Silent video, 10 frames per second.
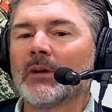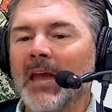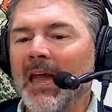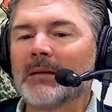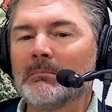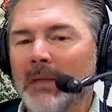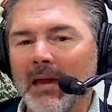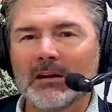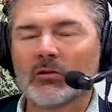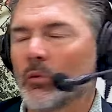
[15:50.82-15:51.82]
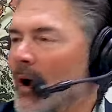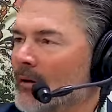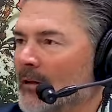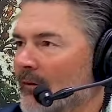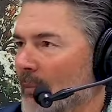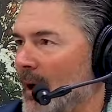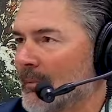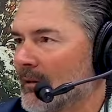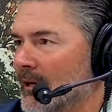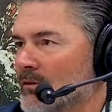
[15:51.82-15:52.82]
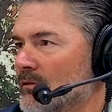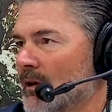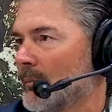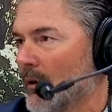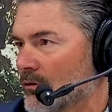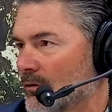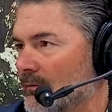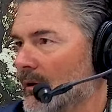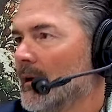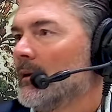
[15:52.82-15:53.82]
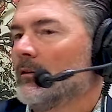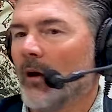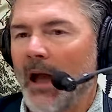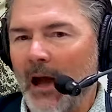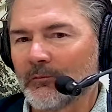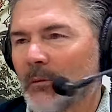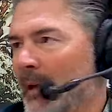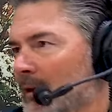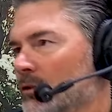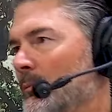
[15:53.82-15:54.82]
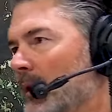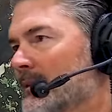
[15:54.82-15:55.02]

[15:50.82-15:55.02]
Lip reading: can't manage wildlife populations on emotion. You have to manage them on